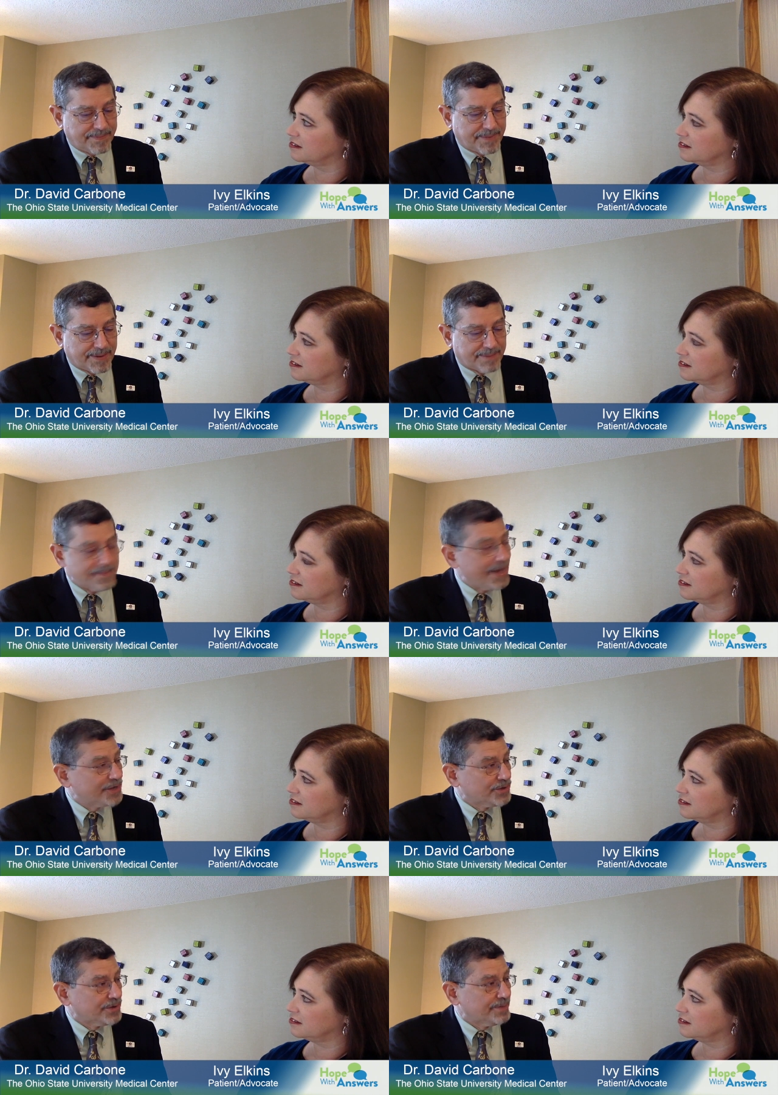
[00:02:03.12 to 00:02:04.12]
Speaker 1: uh,
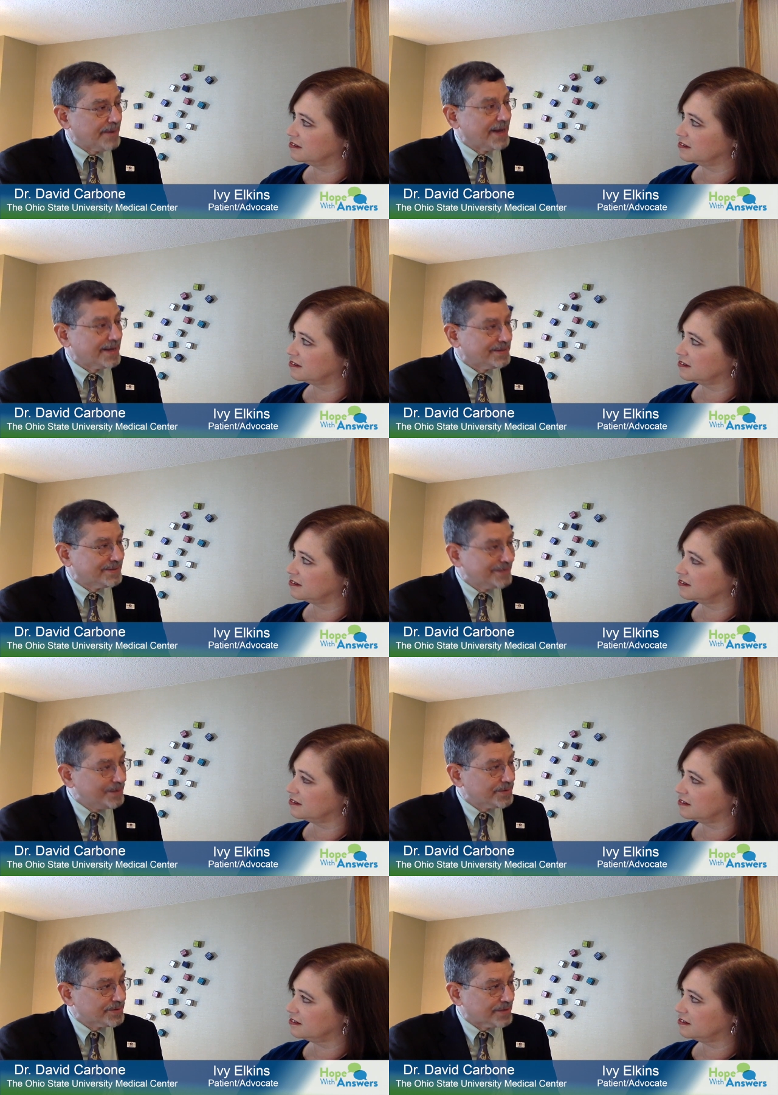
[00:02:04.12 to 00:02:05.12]
measured by
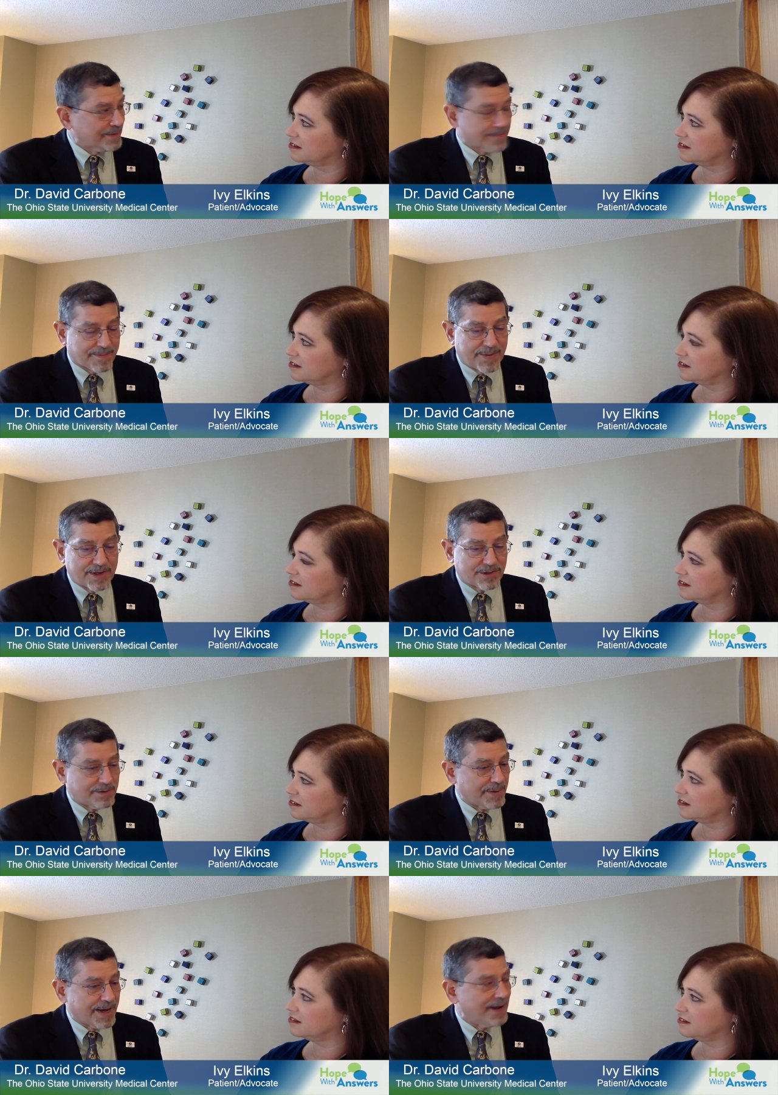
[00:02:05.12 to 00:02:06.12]
sequencing, but
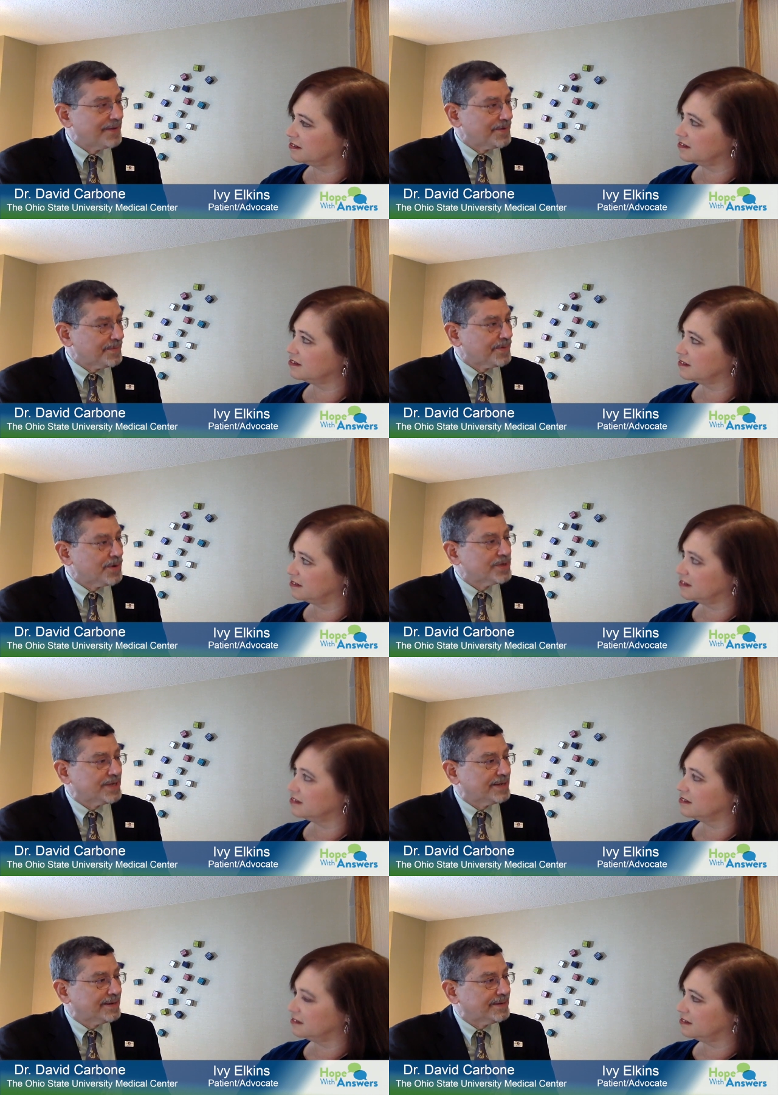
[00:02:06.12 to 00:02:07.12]
measured by other
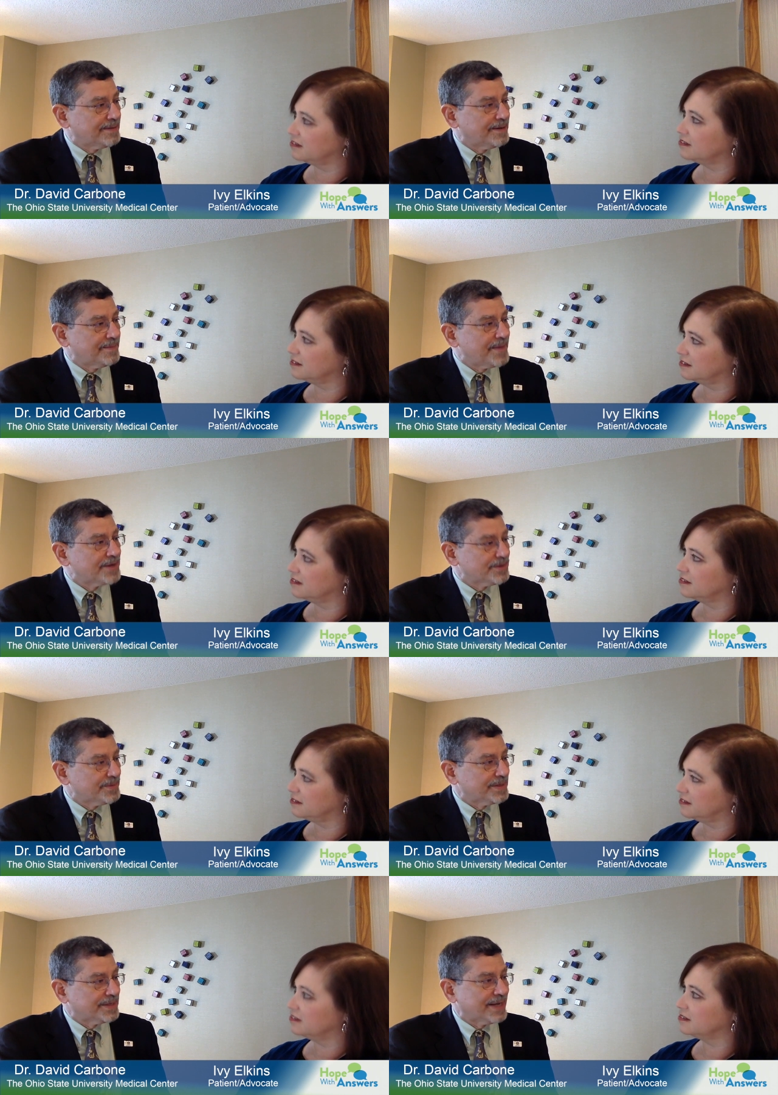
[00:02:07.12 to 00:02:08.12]
protein uh,
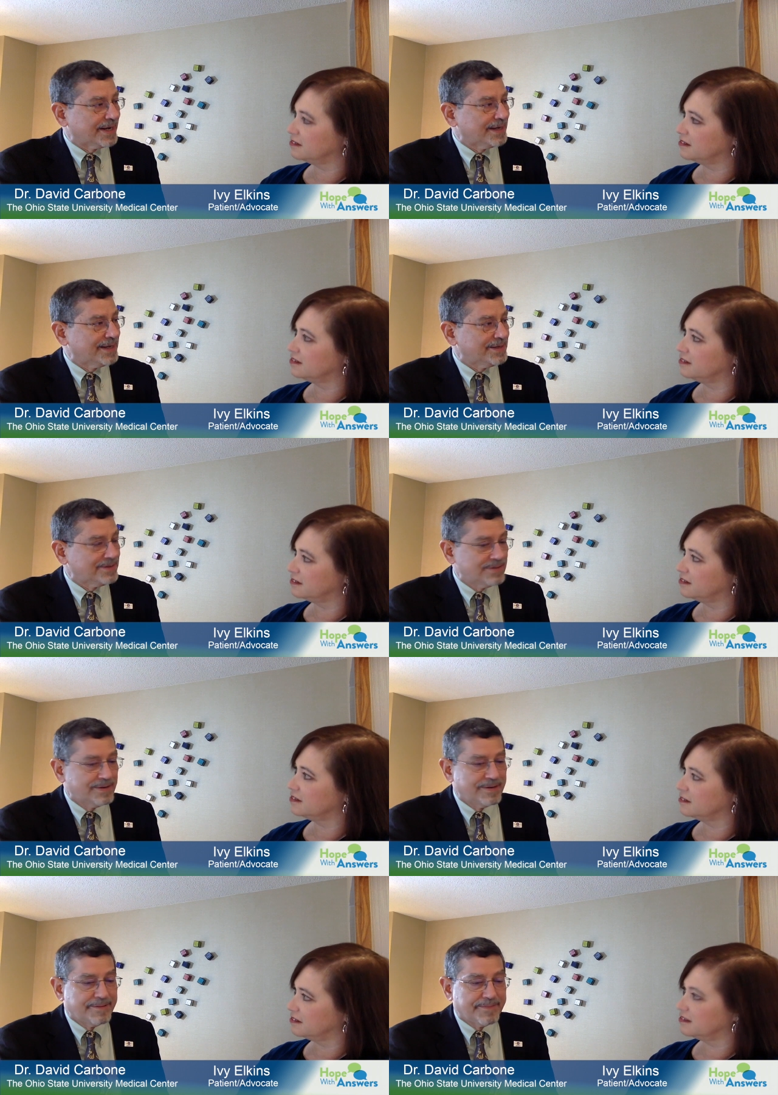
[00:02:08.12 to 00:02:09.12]
measurement techniques,
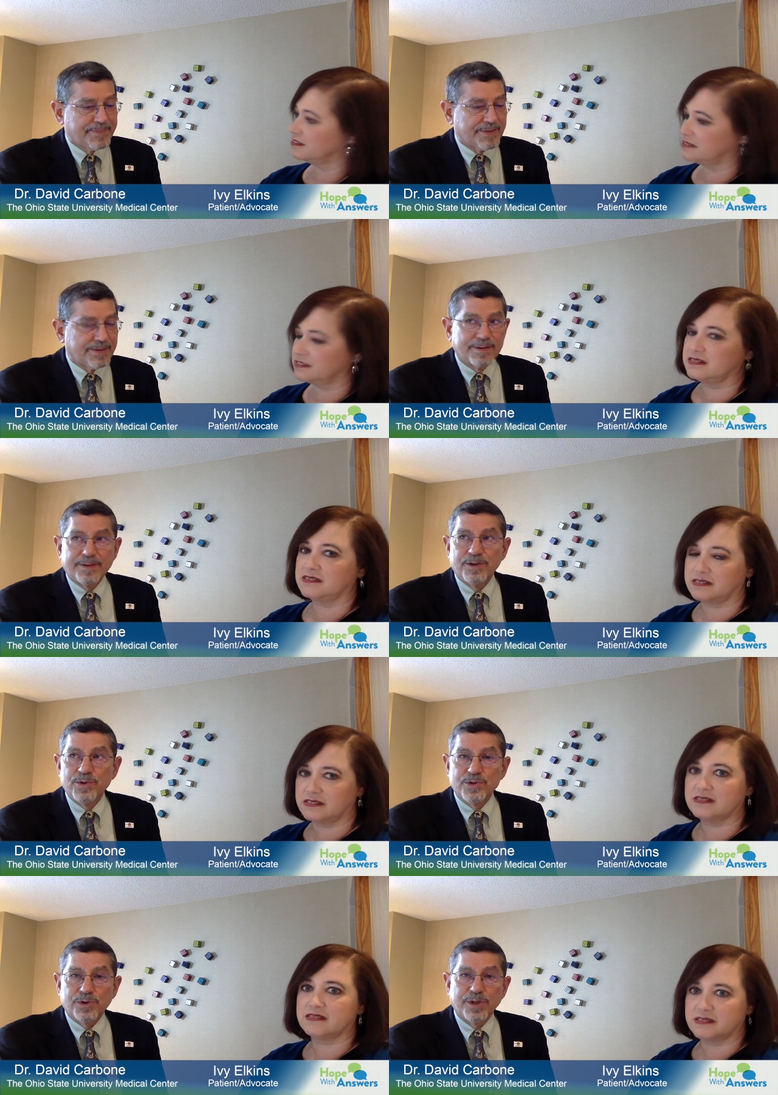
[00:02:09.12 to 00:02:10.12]

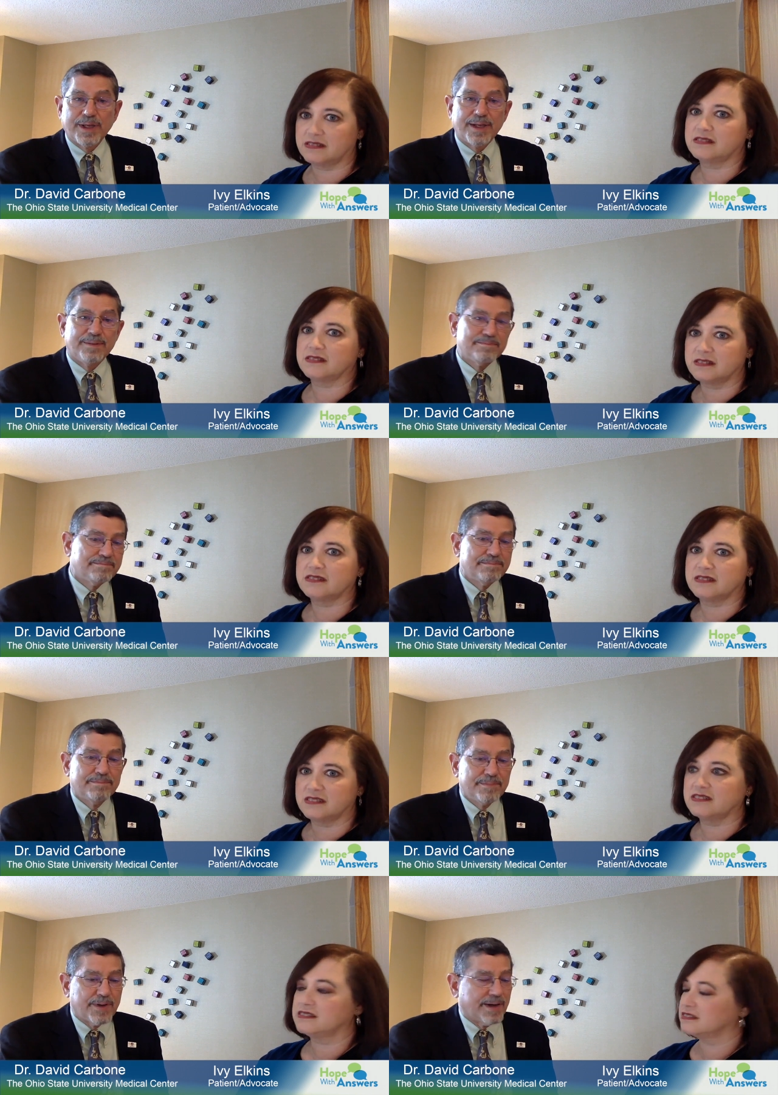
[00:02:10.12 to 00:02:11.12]
usually
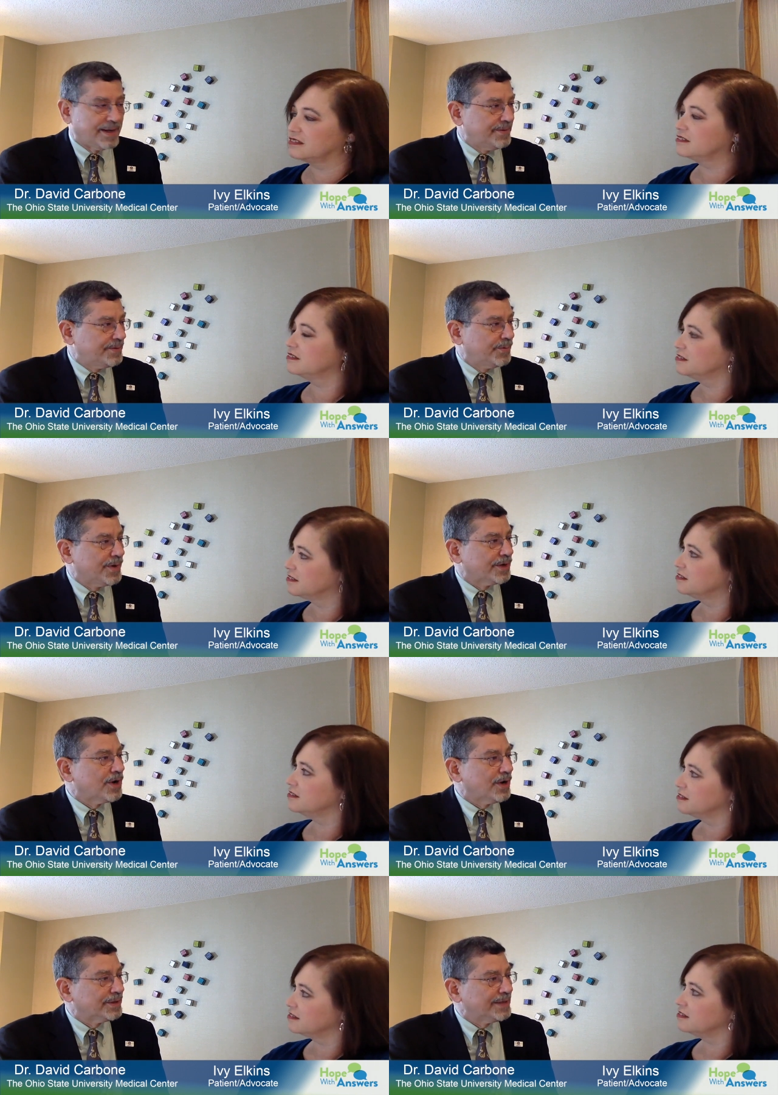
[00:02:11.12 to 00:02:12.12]
uh, one
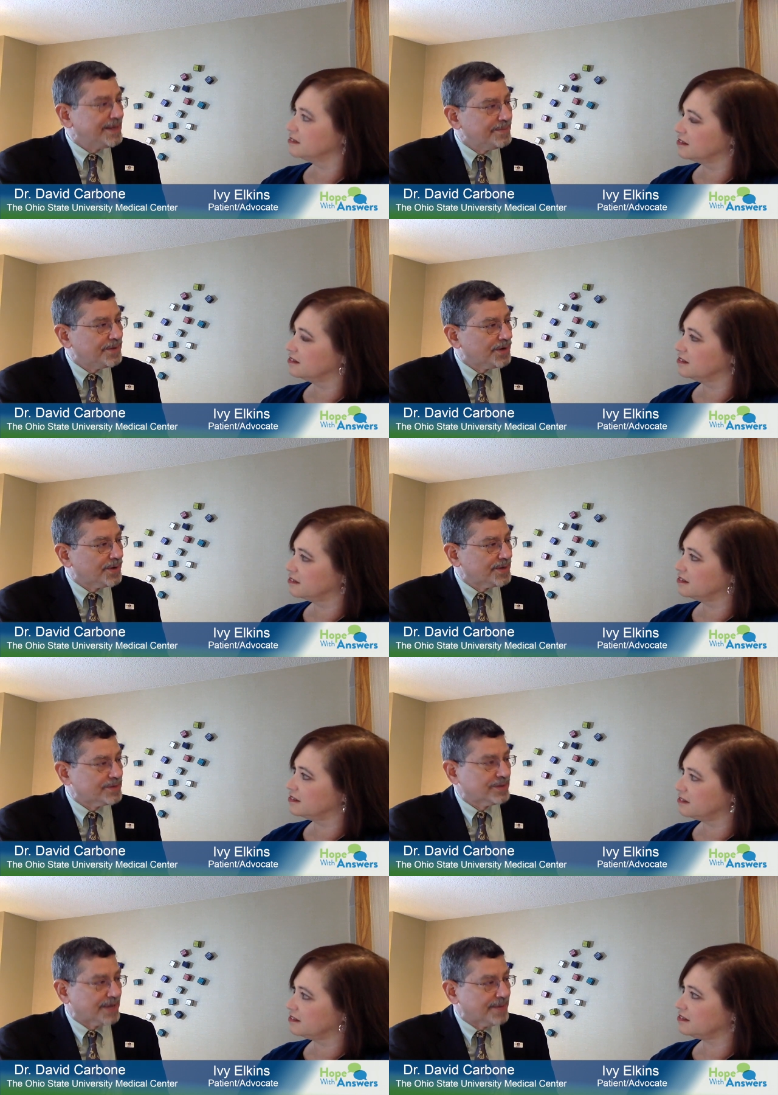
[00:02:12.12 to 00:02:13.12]
called
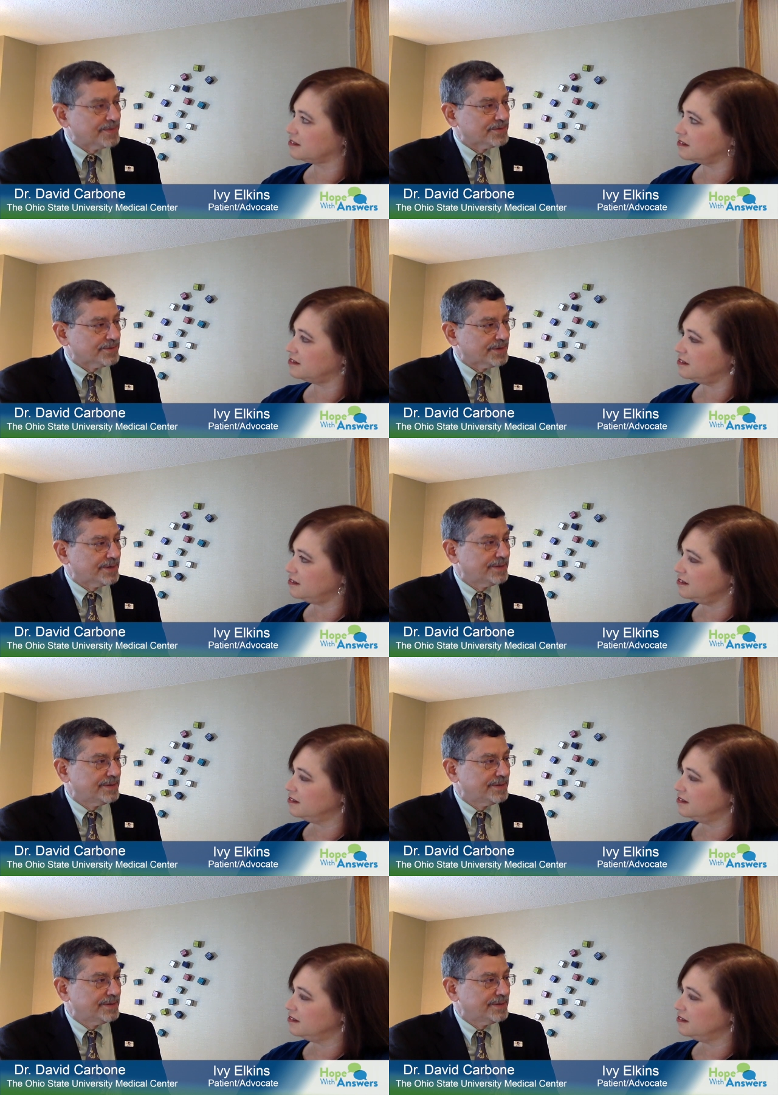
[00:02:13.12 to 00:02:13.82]
immunohistochemistry.